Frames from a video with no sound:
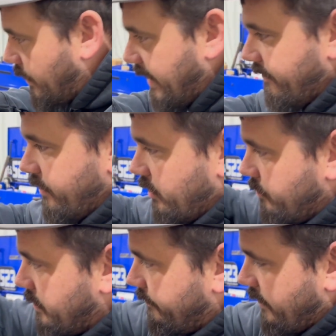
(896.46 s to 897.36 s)
have an
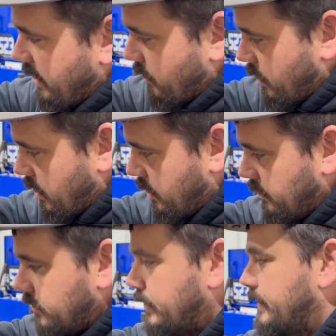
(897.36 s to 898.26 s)
aluminum firewall.
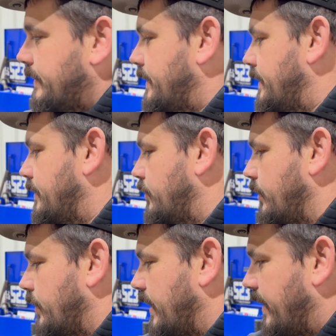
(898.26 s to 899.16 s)
We
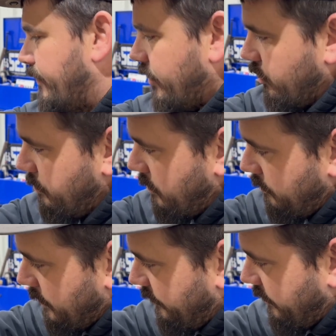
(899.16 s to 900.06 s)
will have an aluminum
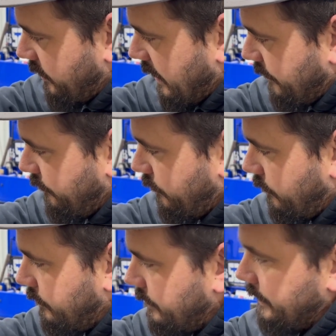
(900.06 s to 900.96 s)
center
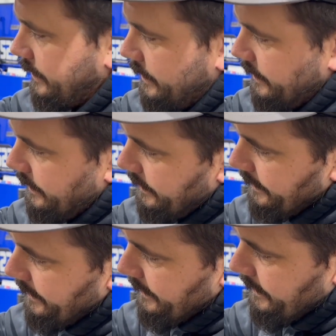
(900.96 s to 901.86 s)
console.
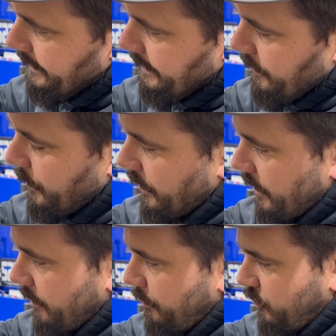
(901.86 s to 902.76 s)
We are going
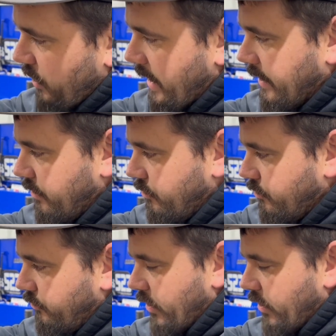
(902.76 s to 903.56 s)
to try to use